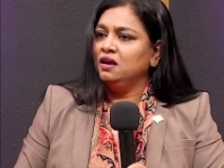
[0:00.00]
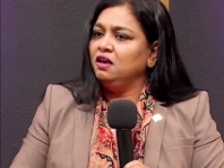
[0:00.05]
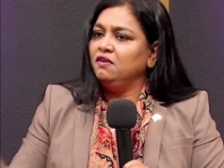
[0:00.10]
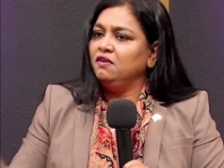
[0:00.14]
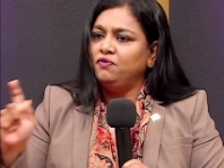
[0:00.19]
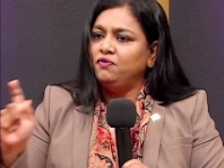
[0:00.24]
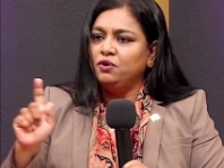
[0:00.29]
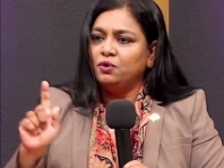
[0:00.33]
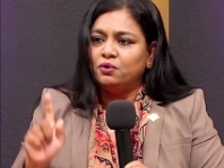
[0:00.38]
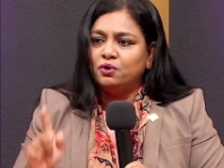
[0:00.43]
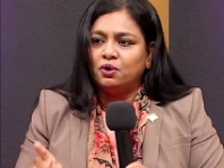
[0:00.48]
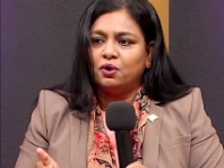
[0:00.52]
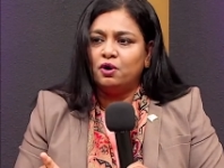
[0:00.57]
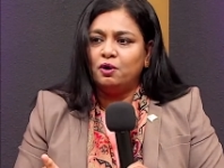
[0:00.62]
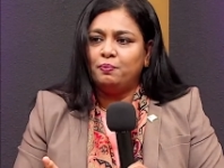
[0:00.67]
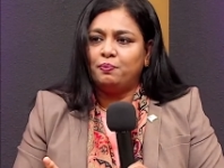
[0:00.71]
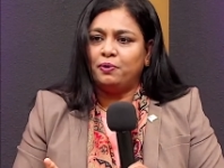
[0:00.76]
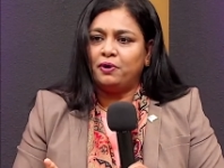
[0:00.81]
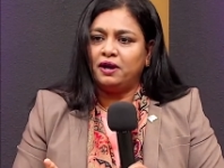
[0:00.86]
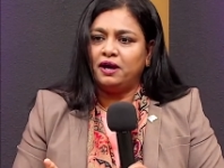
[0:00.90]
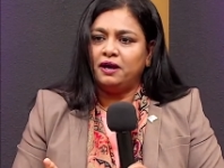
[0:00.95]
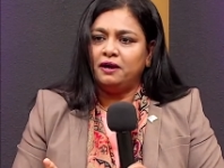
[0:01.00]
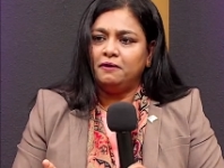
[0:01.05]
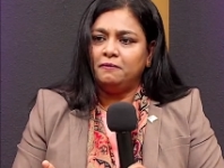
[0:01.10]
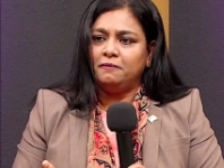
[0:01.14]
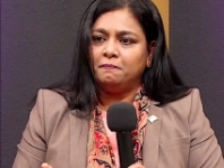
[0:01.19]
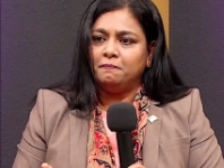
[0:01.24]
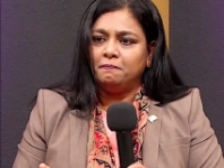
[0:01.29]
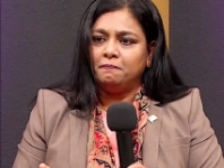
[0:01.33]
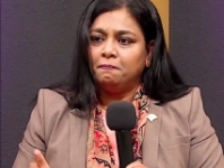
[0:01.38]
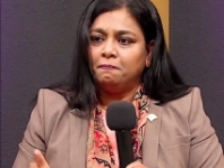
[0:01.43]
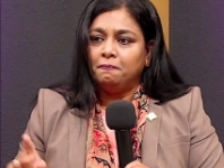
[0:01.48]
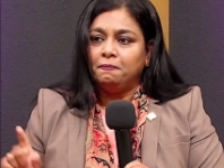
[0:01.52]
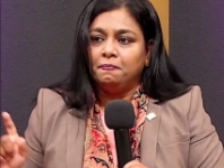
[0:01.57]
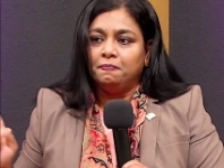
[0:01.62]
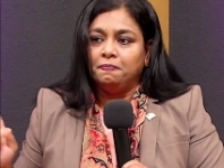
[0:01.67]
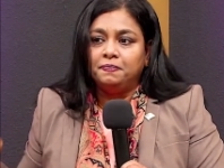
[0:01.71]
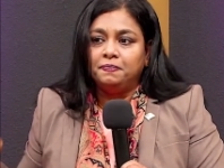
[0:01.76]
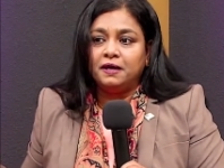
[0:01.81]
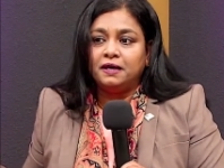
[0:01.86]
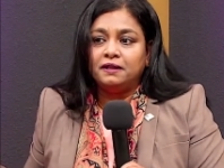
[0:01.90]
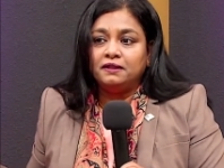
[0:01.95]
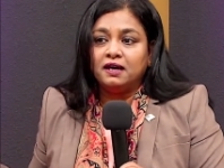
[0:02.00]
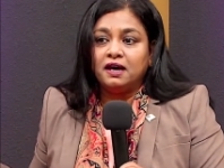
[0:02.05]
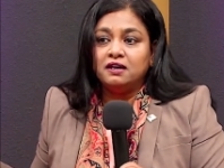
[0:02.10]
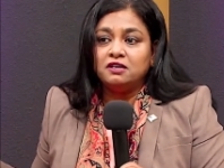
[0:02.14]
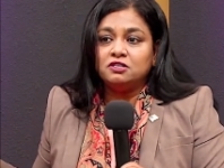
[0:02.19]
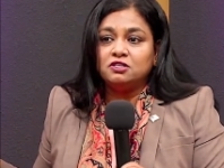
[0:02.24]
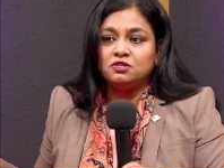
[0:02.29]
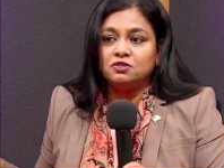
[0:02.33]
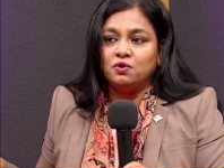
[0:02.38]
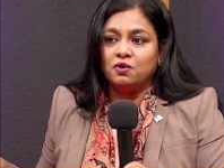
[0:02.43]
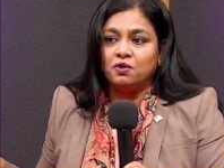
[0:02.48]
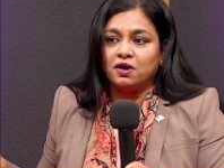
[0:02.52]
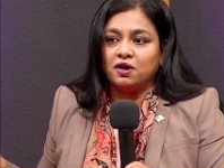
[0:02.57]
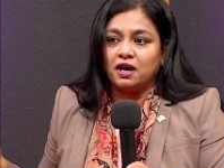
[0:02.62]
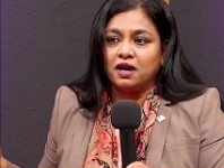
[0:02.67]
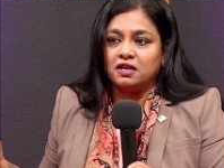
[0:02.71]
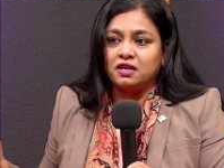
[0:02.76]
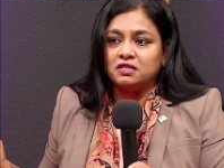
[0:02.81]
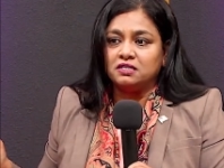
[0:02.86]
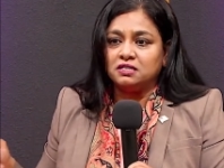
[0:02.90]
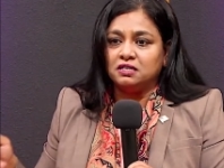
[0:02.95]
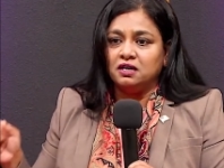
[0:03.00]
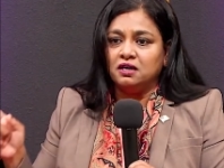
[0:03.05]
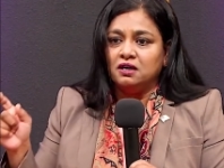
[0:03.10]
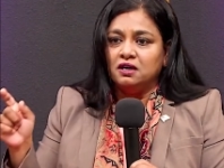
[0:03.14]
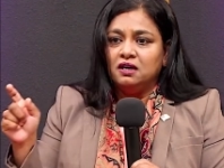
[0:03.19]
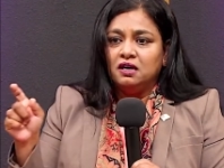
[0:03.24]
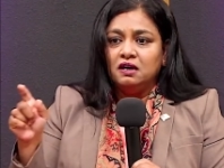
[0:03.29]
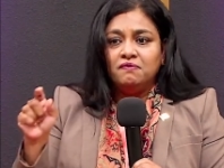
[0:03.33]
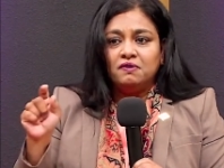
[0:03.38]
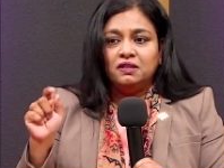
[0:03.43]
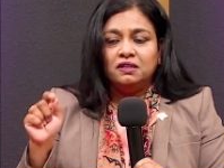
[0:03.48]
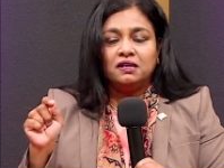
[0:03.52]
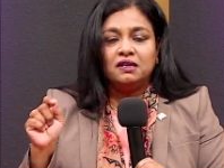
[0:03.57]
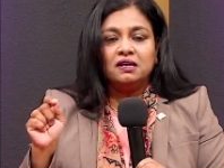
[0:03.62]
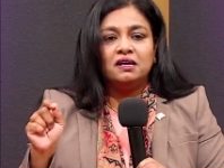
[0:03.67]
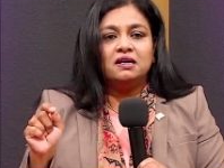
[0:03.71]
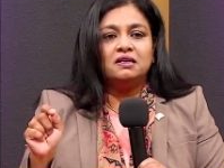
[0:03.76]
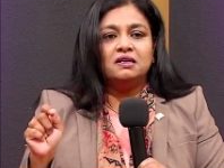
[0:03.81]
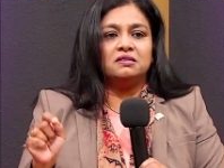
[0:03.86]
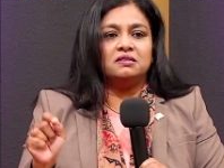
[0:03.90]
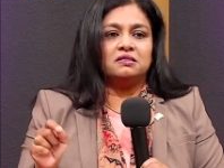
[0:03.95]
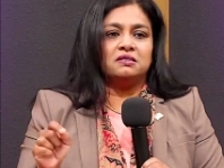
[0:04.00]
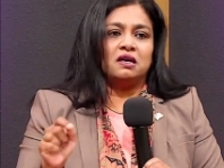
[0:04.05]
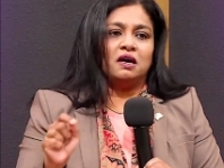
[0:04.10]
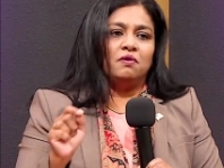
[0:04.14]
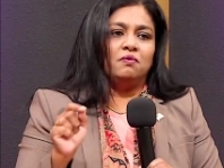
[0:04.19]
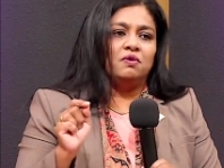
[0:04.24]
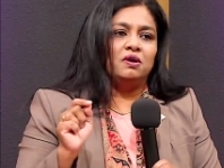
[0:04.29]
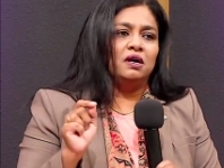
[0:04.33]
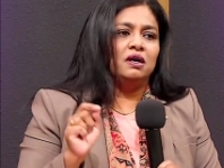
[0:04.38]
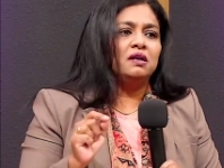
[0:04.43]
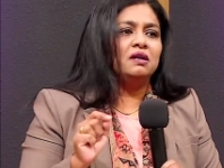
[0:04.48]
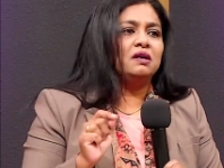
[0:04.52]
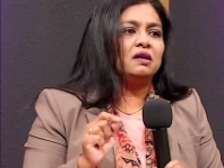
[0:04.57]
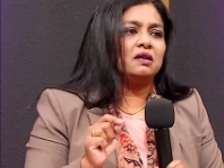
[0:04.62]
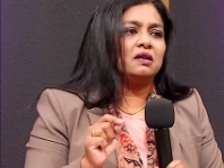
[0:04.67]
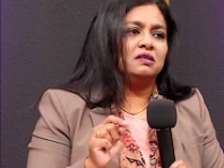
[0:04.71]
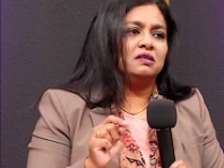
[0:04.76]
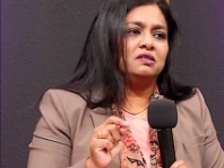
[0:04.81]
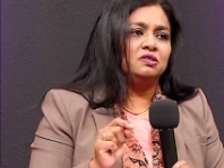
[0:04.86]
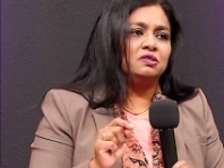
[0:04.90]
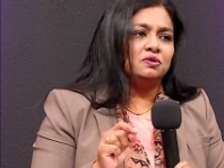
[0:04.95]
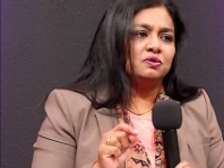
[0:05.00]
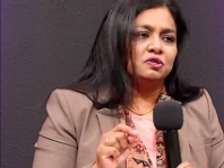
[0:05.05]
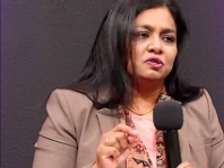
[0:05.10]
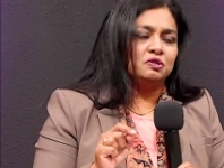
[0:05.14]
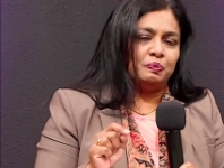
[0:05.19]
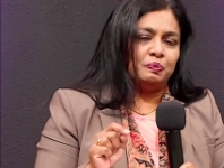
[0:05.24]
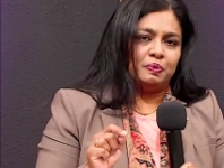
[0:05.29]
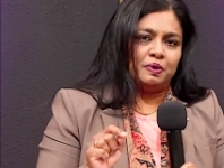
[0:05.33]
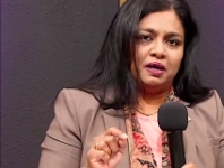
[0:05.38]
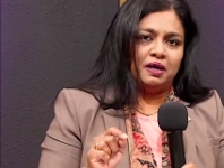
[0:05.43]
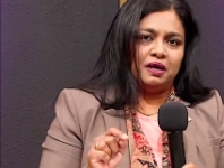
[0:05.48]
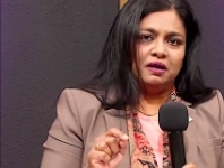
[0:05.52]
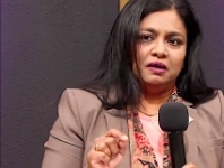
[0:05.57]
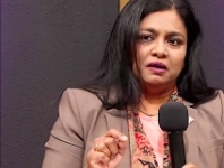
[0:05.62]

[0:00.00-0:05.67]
If you don't pray, then there is no guarantee. Even the kids, I would encourage you to pray.